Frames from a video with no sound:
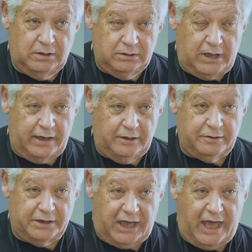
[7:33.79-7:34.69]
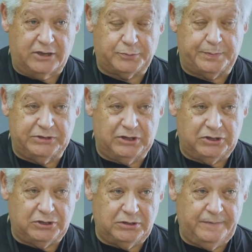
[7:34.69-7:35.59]
got into a cash
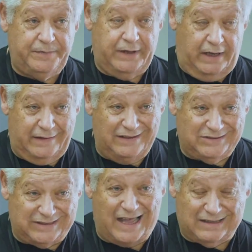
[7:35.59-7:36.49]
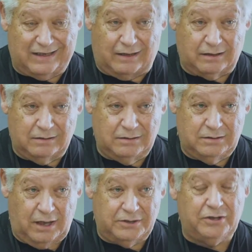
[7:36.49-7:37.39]
position, and they sat there
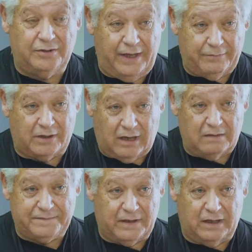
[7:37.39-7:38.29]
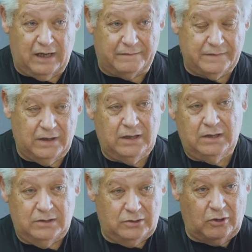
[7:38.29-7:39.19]
until they were confident enough
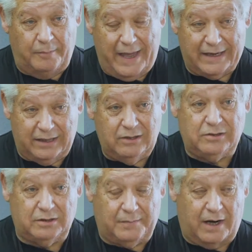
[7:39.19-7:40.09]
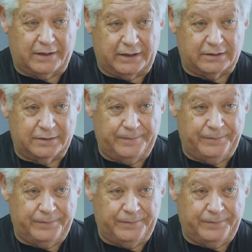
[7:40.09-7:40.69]
to go back into the market.